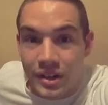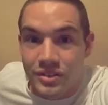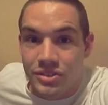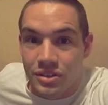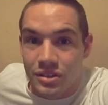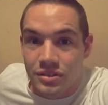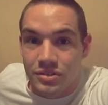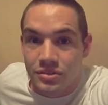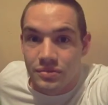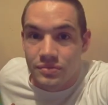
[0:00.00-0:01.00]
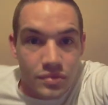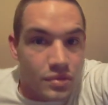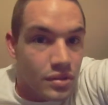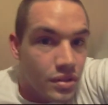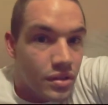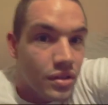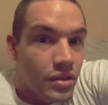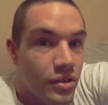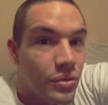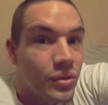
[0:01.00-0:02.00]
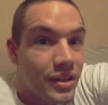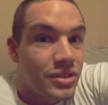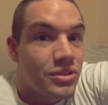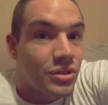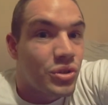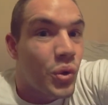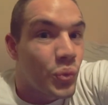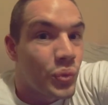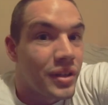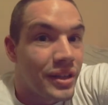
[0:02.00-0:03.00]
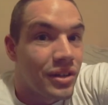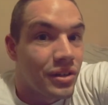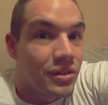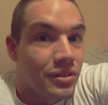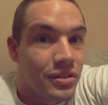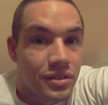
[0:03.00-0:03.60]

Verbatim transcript: Rain starts the rain starts really hard.